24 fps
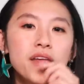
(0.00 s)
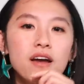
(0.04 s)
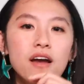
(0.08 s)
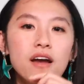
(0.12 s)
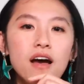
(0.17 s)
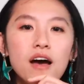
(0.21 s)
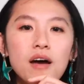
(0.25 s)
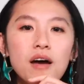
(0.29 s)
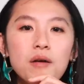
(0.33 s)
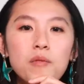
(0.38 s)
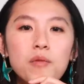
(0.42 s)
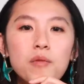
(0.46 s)

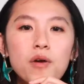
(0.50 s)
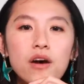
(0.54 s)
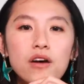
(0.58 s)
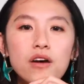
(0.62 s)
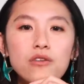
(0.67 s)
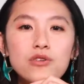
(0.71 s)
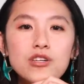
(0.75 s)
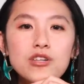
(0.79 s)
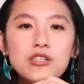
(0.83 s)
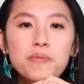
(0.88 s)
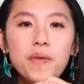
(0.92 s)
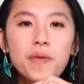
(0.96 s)
um,
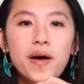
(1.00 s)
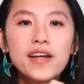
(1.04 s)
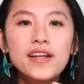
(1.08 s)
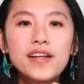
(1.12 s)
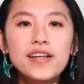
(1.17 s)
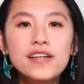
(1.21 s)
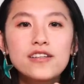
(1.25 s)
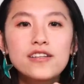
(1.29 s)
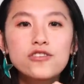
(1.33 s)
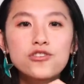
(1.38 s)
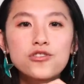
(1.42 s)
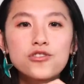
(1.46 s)

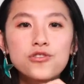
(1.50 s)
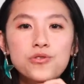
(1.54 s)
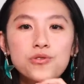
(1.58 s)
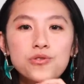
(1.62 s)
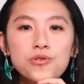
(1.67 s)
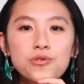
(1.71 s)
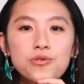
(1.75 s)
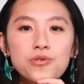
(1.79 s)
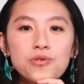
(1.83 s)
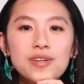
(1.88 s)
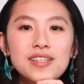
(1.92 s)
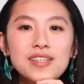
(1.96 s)
responding
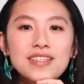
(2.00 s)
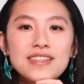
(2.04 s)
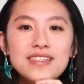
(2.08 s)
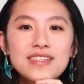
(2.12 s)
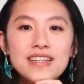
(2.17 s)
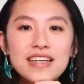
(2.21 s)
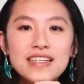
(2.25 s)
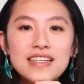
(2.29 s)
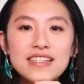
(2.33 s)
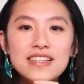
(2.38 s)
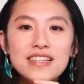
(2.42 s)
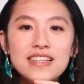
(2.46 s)
to
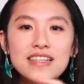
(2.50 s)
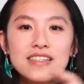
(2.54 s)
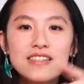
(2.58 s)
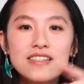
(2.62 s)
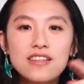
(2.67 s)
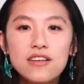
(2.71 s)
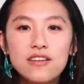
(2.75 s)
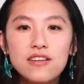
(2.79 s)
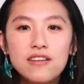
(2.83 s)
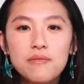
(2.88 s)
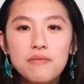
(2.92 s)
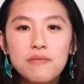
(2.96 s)
Stacy's
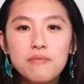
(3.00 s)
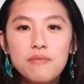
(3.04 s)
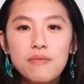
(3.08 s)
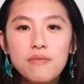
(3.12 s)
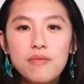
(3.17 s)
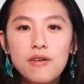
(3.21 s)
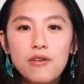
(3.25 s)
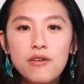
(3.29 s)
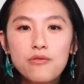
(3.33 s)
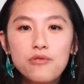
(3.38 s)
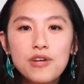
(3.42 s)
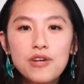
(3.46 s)

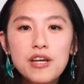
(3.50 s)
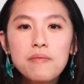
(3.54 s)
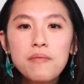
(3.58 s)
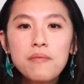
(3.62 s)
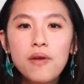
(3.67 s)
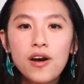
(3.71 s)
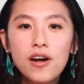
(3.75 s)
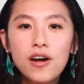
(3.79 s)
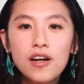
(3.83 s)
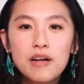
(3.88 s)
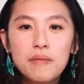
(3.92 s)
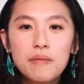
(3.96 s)

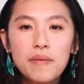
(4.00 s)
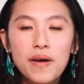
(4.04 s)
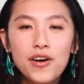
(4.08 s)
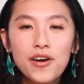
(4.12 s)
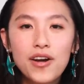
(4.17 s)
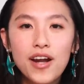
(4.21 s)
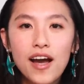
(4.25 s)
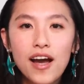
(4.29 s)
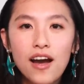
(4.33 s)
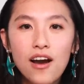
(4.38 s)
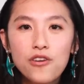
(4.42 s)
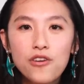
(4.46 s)
remark about
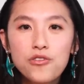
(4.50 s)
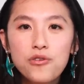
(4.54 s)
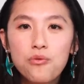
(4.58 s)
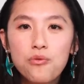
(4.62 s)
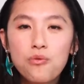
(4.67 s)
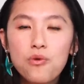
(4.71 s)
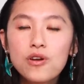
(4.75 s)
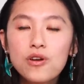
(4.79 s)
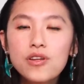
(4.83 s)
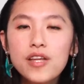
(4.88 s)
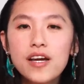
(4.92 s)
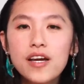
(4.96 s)
how the
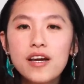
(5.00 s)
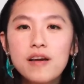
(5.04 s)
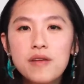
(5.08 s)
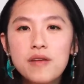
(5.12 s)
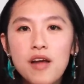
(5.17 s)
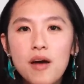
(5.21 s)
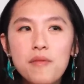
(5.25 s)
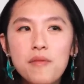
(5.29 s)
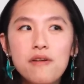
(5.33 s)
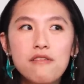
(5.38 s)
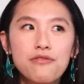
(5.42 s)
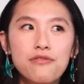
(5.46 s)
World
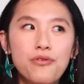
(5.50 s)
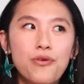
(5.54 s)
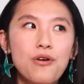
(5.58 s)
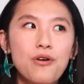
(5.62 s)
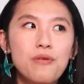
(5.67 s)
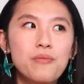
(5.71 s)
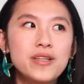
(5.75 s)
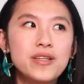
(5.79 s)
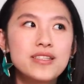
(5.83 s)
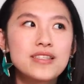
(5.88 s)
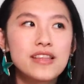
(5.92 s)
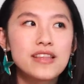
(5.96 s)
Economic
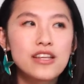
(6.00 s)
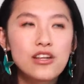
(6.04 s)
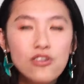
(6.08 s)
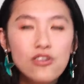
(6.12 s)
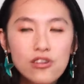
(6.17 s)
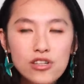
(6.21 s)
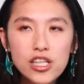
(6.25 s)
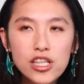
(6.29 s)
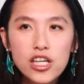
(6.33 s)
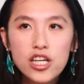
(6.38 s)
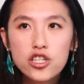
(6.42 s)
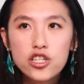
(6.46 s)
Forum is
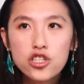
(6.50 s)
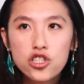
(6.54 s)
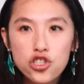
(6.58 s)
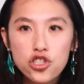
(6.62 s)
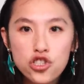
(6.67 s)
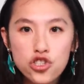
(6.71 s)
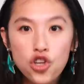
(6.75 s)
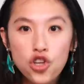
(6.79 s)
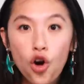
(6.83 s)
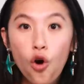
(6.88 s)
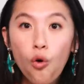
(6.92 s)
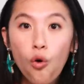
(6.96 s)
literally
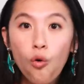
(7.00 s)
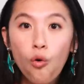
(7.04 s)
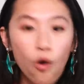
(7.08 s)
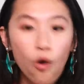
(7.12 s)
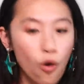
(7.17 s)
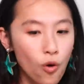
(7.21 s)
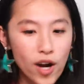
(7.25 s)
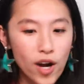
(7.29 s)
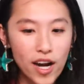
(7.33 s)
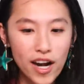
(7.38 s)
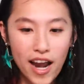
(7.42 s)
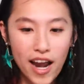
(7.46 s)
so
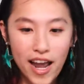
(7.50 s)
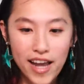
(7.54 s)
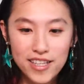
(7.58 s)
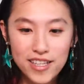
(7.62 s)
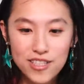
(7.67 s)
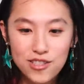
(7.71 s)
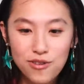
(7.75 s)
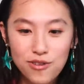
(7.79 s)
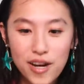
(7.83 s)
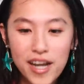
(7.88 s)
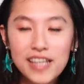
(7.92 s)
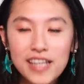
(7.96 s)

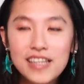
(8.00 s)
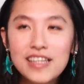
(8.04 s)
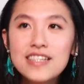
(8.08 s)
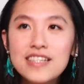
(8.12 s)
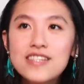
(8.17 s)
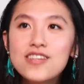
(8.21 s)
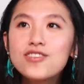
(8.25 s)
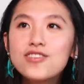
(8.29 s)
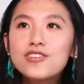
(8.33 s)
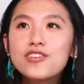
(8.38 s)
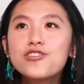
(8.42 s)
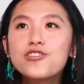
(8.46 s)
organized, right? These
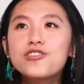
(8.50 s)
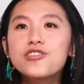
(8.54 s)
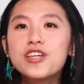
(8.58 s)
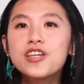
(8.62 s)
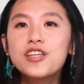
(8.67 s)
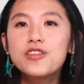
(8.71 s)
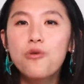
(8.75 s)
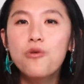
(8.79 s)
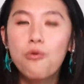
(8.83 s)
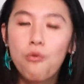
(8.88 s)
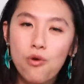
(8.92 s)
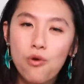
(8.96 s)
are literally
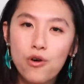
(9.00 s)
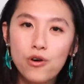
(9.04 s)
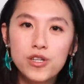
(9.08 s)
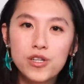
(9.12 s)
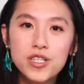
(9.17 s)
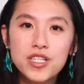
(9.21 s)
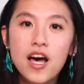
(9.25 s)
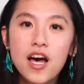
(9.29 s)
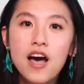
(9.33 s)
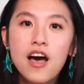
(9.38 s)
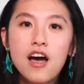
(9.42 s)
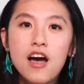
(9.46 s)
the world's